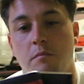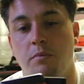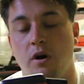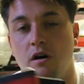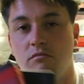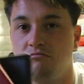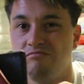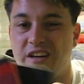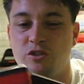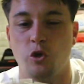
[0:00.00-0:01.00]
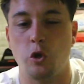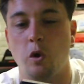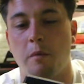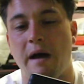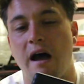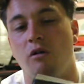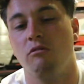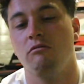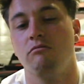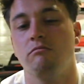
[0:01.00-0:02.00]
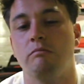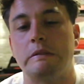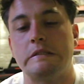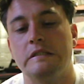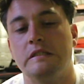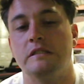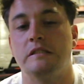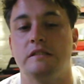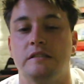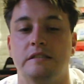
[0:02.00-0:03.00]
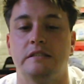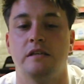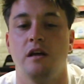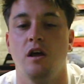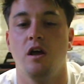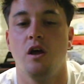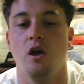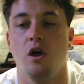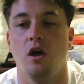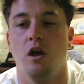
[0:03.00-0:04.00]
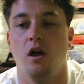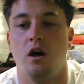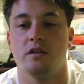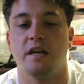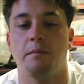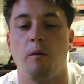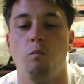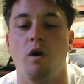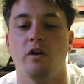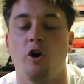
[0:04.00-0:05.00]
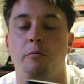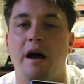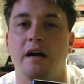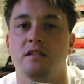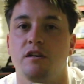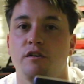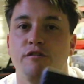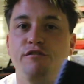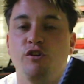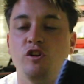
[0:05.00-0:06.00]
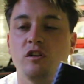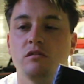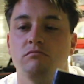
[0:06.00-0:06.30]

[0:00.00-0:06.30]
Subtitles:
But they do about, yeah, I'll say about one iPad full,